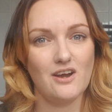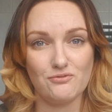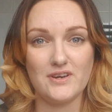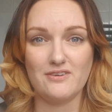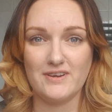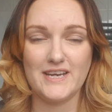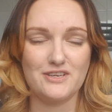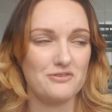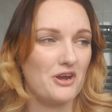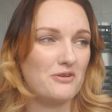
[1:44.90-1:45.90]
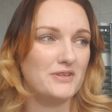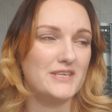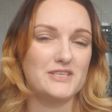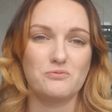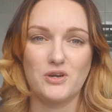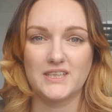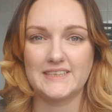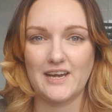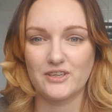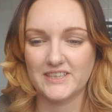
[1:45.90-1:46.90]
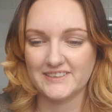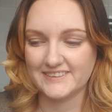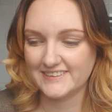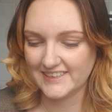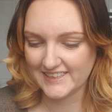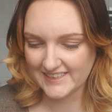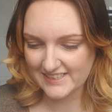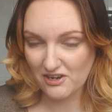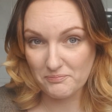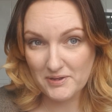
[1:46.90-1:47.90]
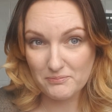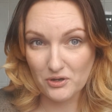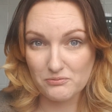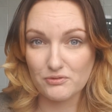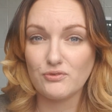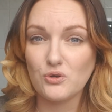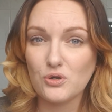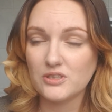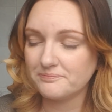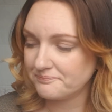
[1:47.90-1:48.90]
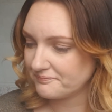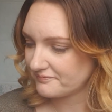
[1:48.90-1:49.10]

Really do hope that this works out, because I've been blonde before.